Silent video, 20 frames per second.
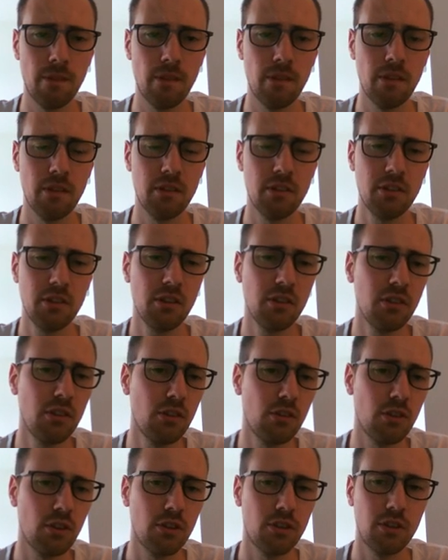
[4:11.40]
still an
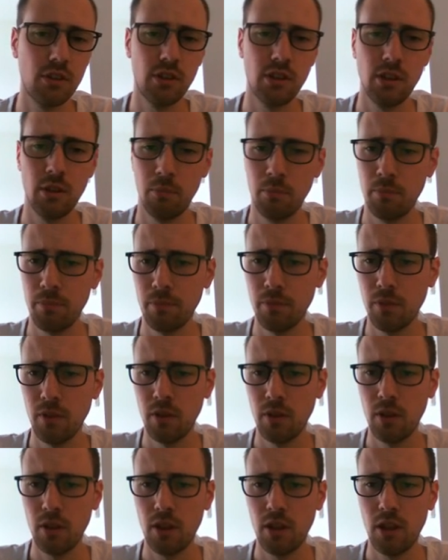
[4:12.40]
interesting game.
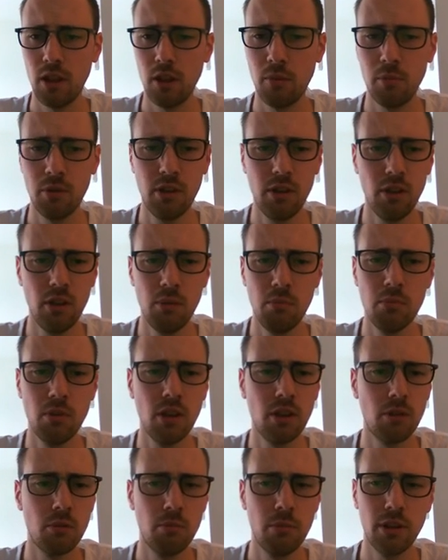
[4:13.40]
But he
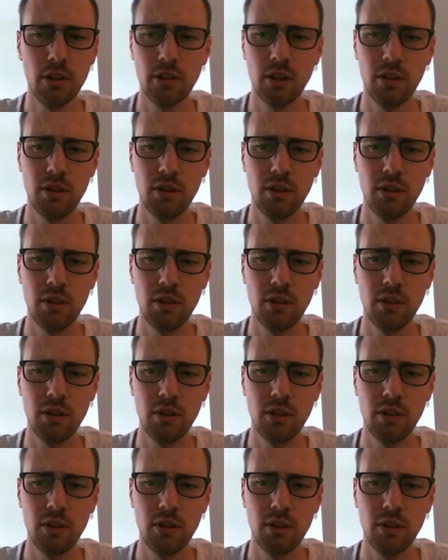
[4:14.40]
blundered big time.